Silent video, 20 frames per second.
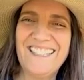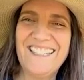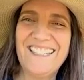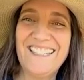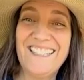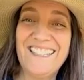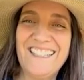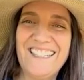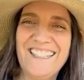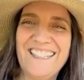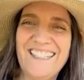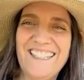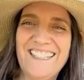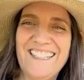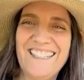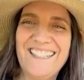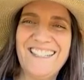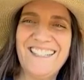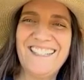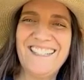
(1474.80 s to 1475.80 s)

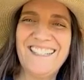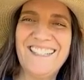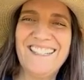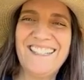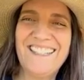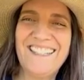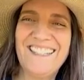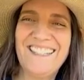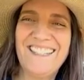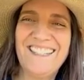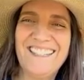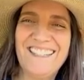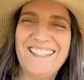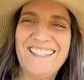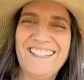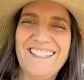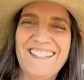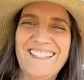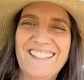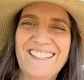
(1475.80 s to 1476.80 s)

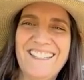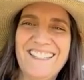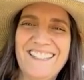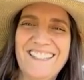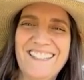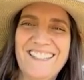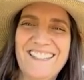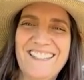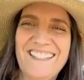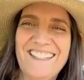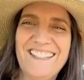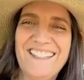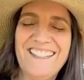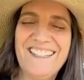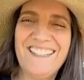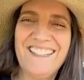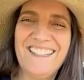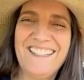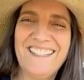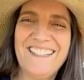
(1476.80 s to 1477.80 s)

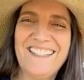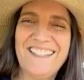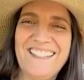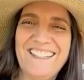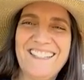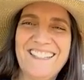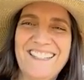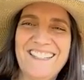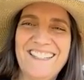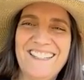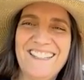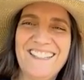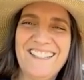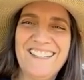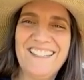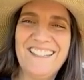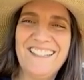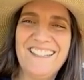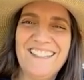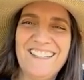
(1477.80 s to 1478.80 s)

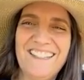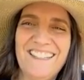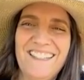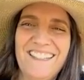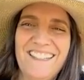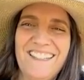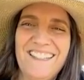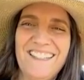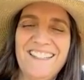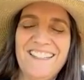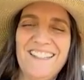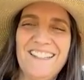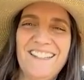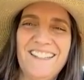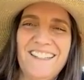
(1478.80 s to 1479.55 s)
(silent)